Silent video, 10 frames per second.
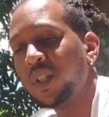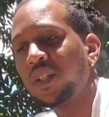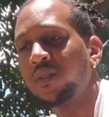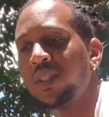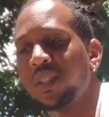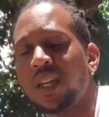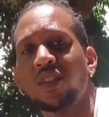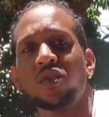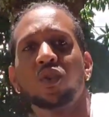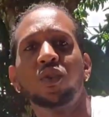of his size.
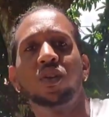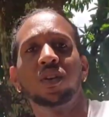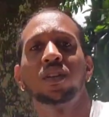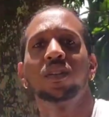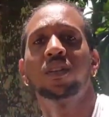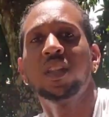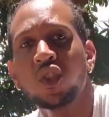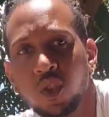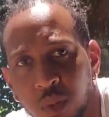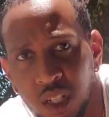So that
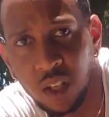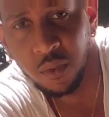should be enough